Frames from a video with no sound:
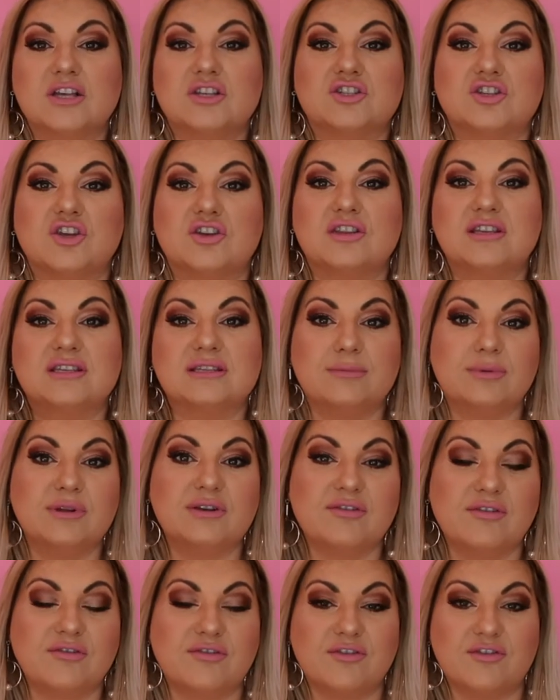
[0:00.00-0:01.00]
so there's a bit
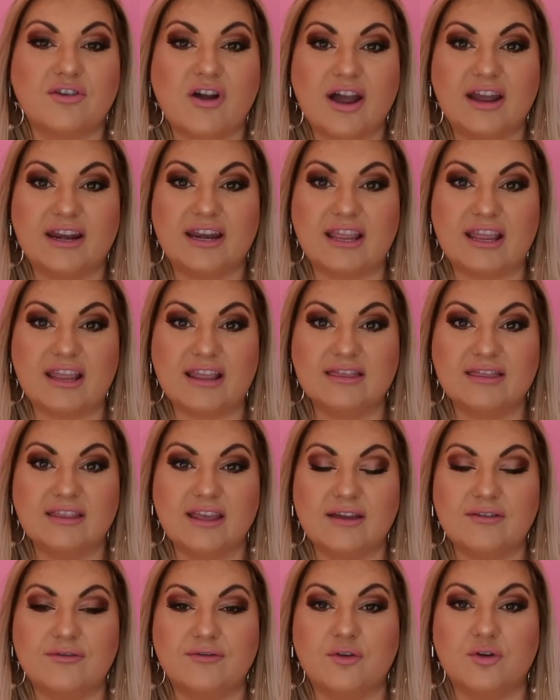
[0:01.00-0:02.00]
of a variety in
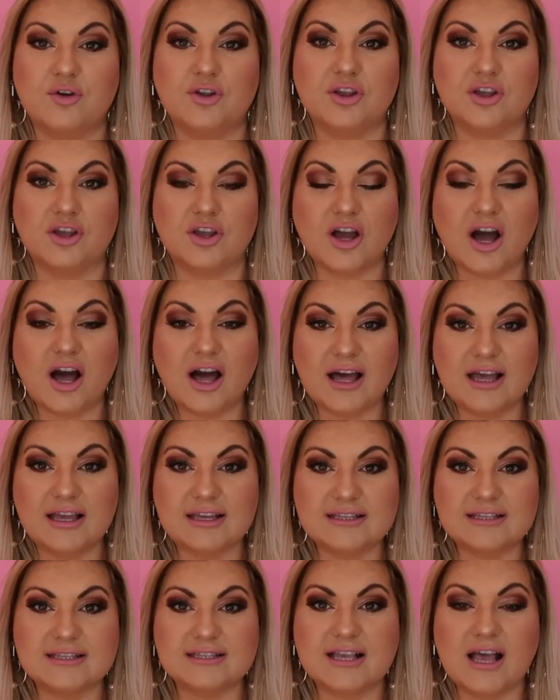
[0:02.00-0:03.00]
there for you
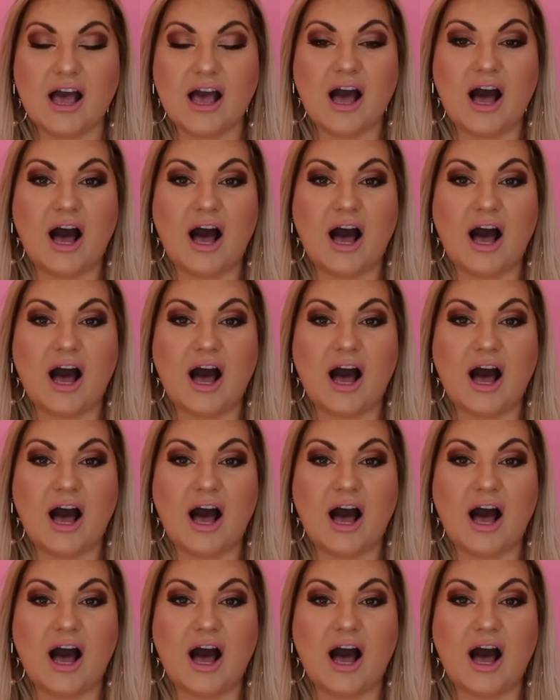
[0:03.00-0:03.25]
guys.